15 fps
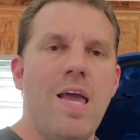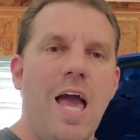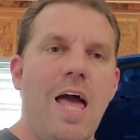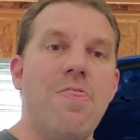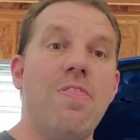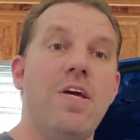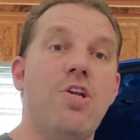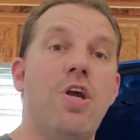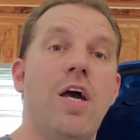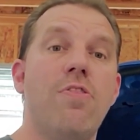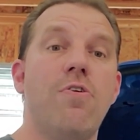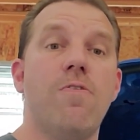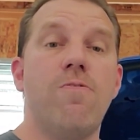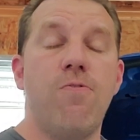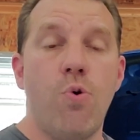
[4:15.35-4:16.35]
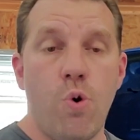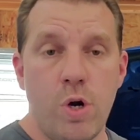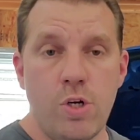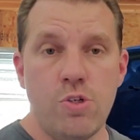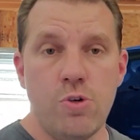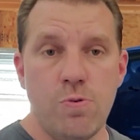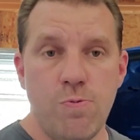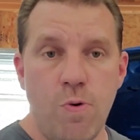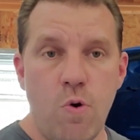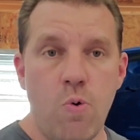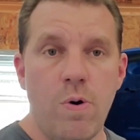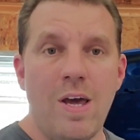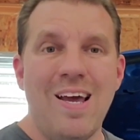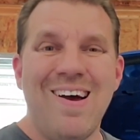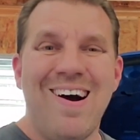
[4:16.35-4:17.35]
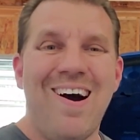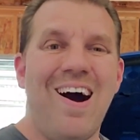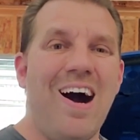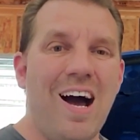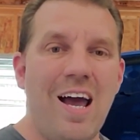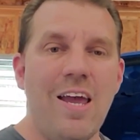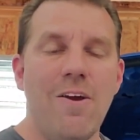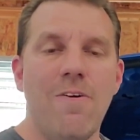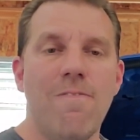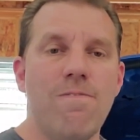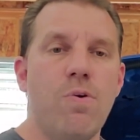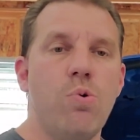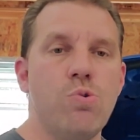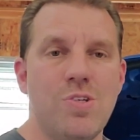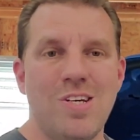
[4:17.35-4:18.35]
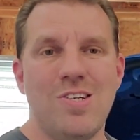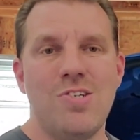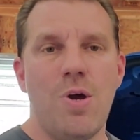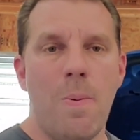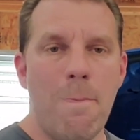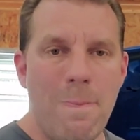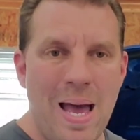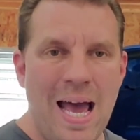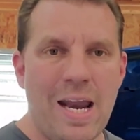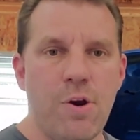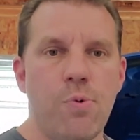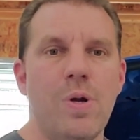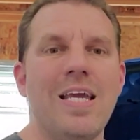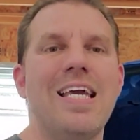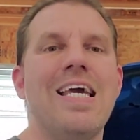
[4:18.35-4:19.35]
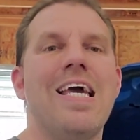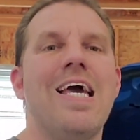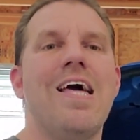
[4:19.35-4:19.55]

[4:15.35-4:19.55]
and then you have the 400 volt high voltage battery